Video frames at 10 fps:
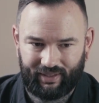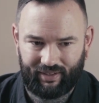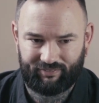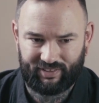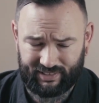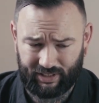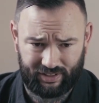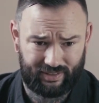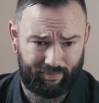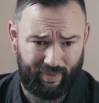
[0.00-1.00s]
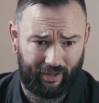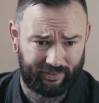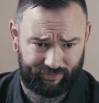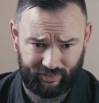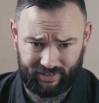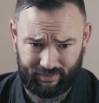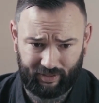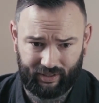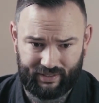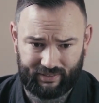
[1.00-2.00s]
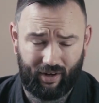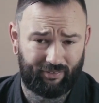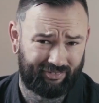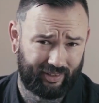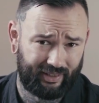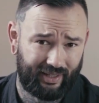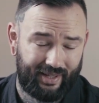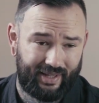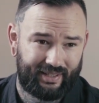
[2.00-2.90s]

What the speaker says: kind of discussions about different disabilities often